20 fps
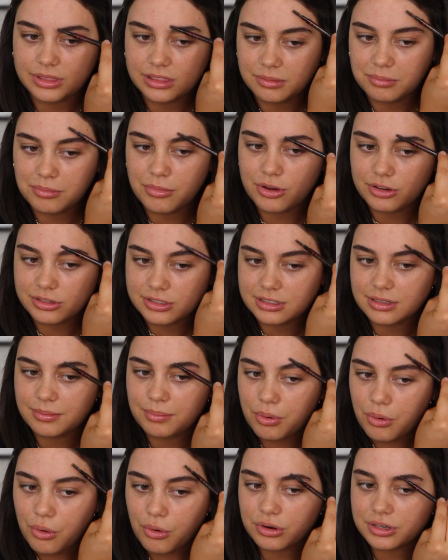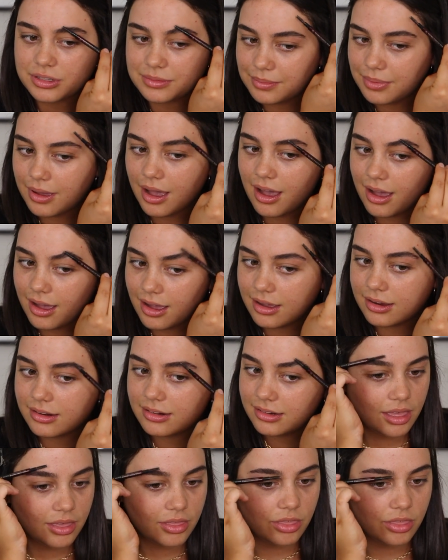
the most important part,